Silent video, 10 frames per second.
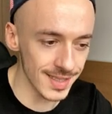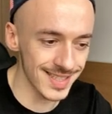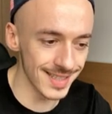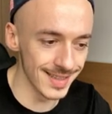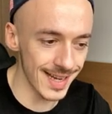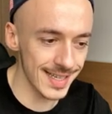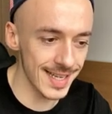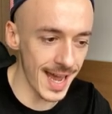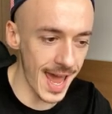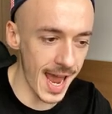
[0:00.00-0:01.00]
select
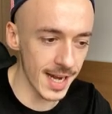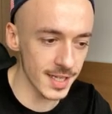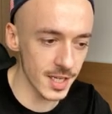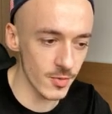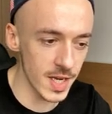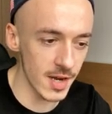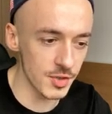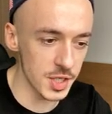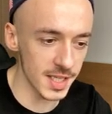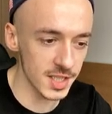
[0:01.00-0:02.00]
the ad that we
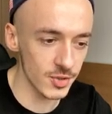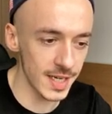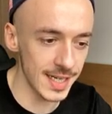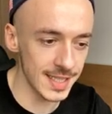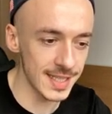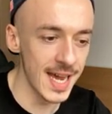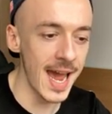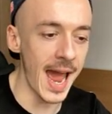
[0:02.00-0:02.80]
have just created